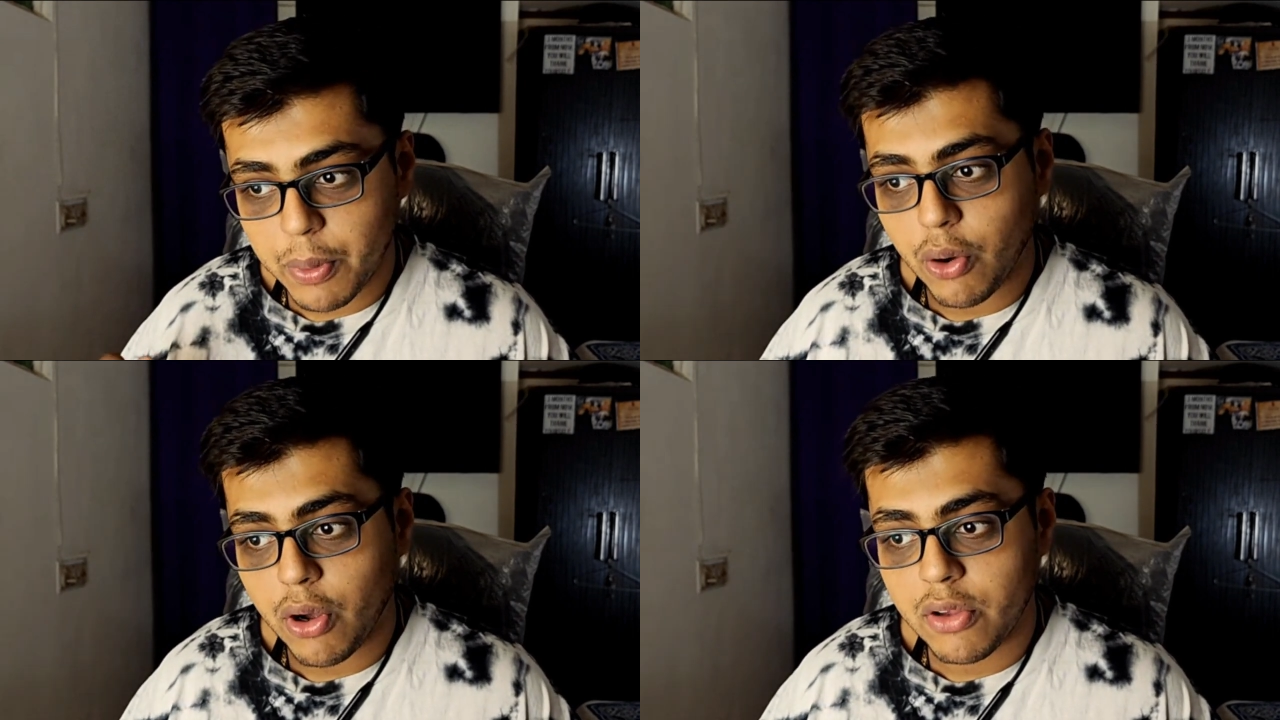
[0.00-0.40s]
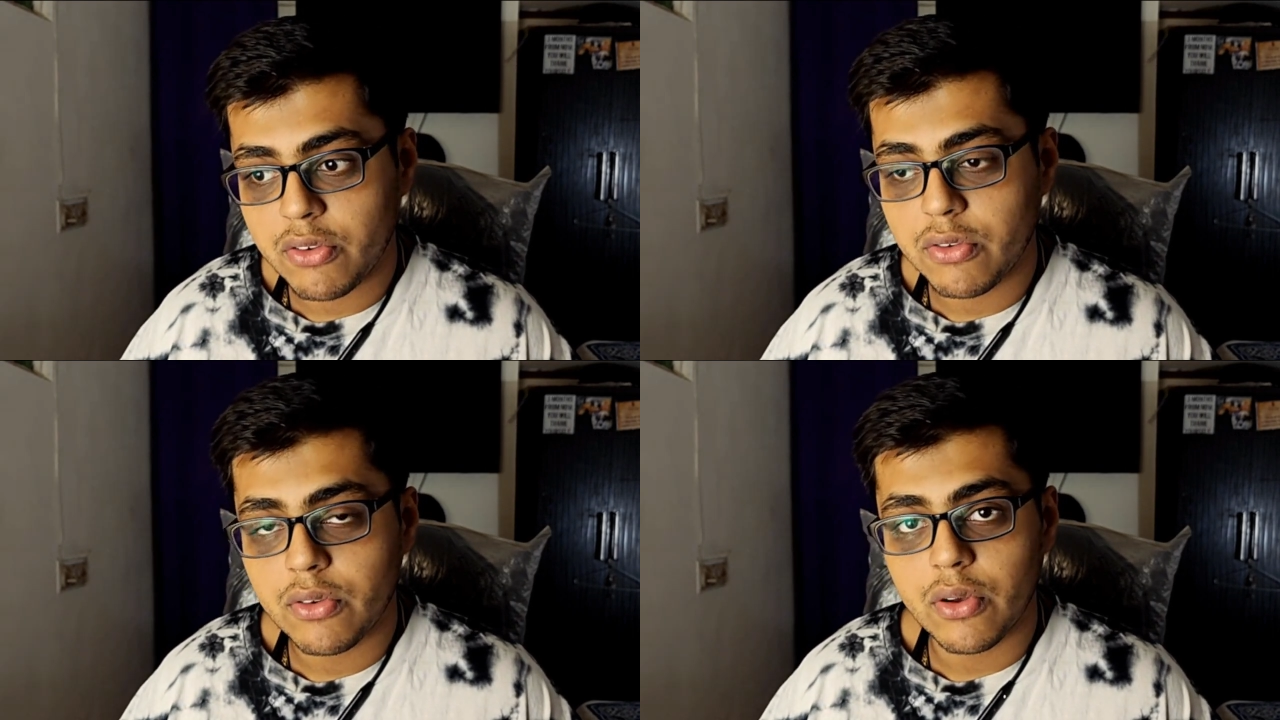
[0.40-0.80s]

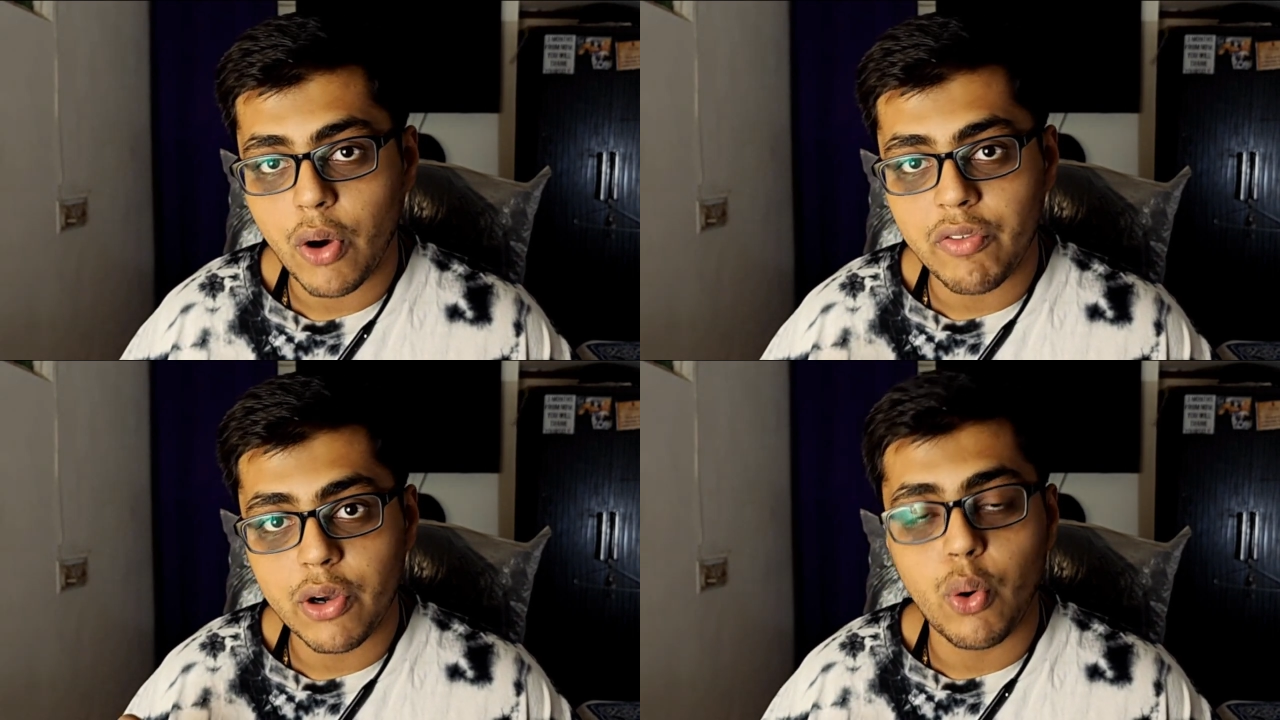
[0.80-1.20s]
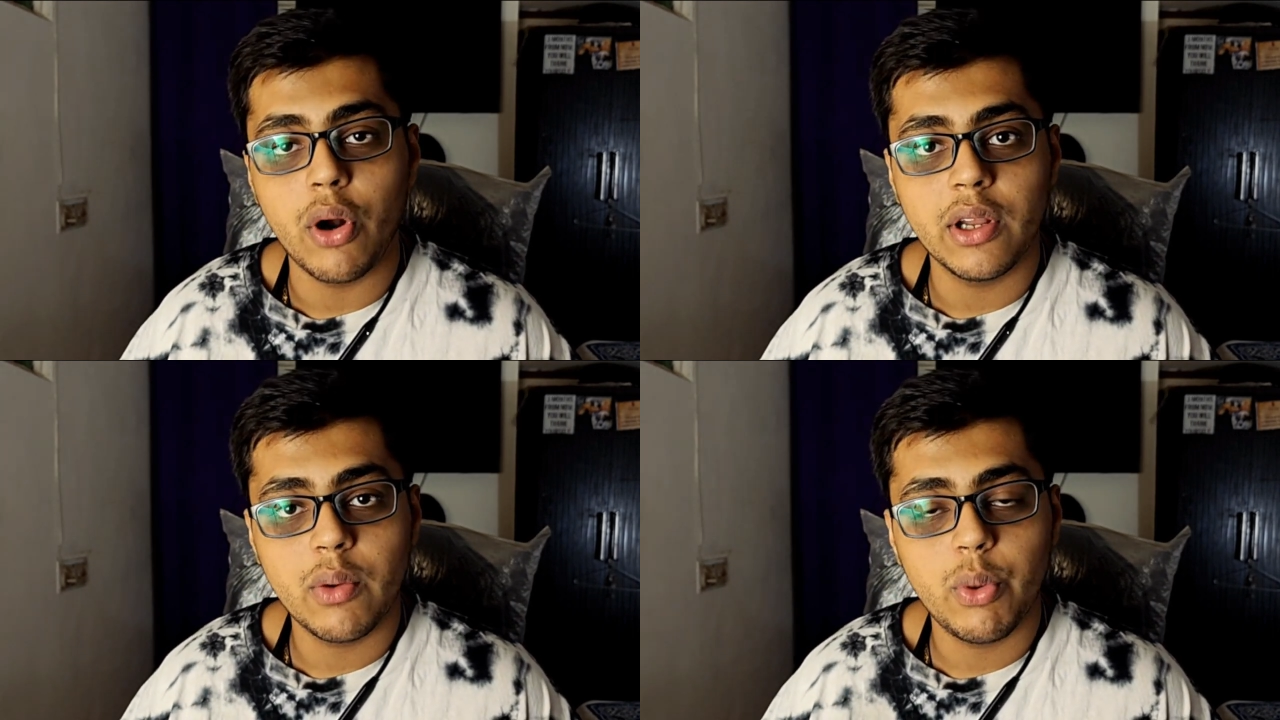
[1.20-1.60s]
because of a
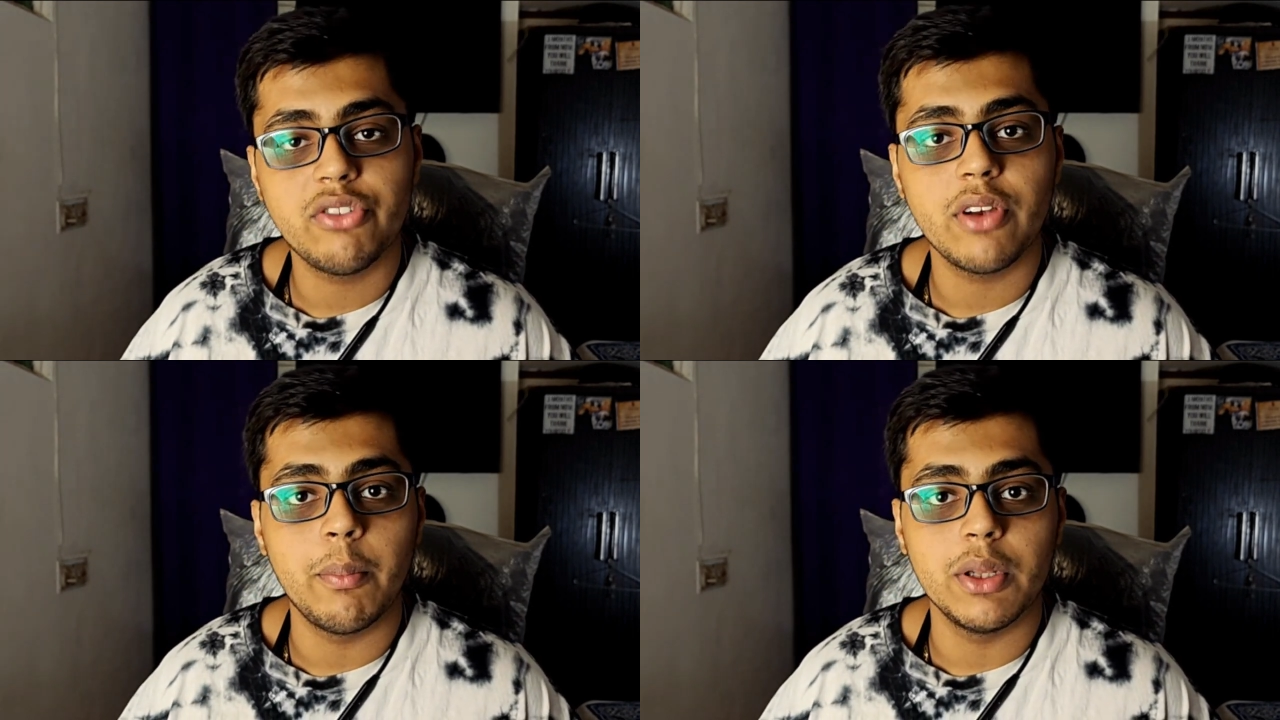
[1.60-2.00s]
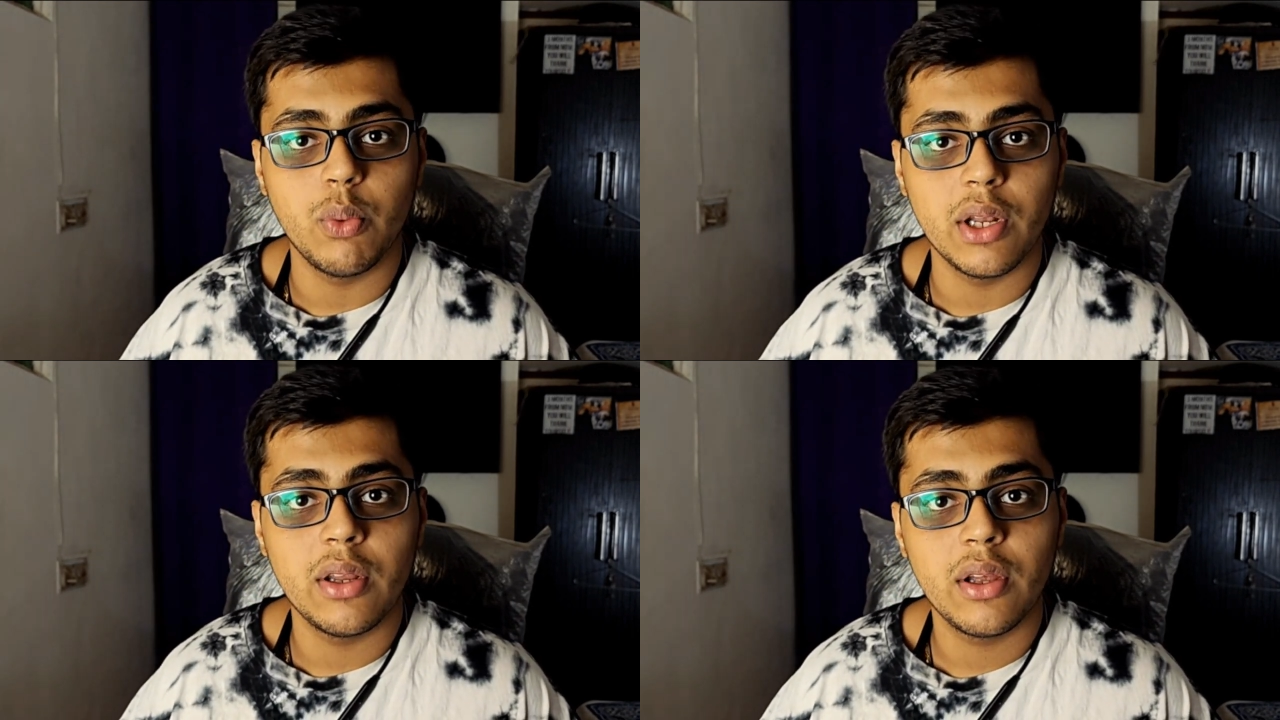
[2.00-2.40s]
corner which Amad
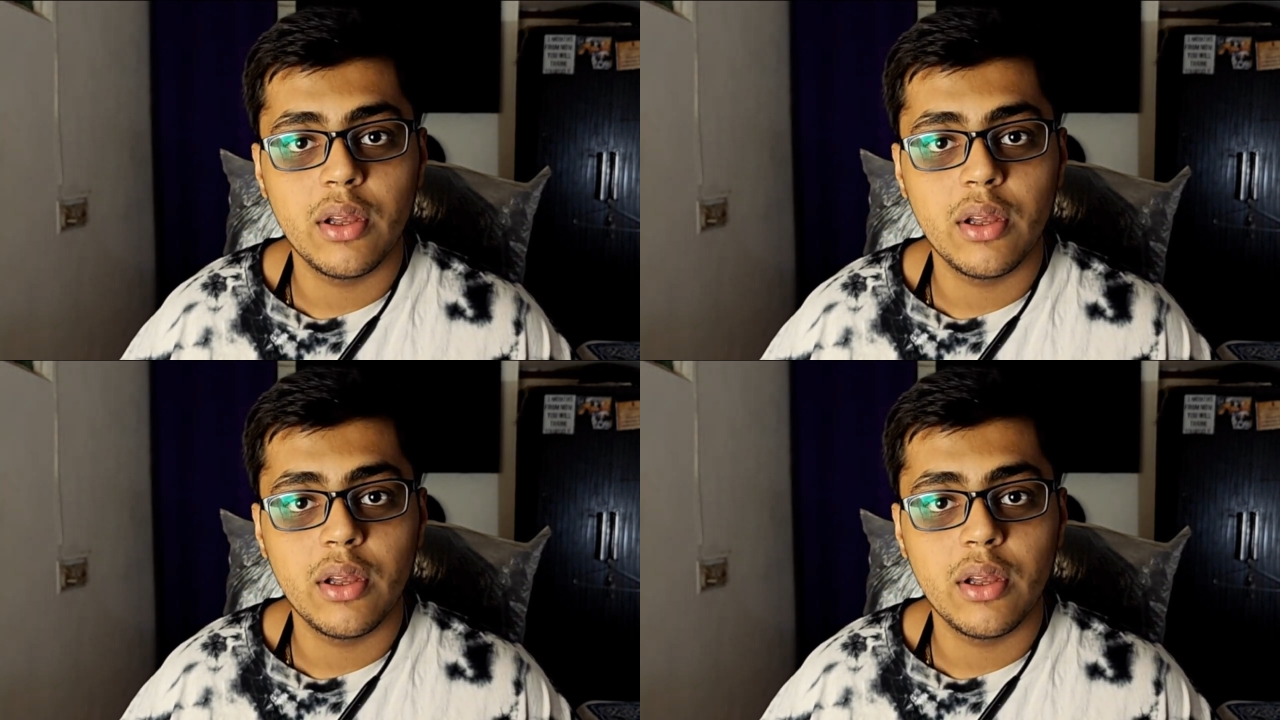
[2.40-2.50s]
won.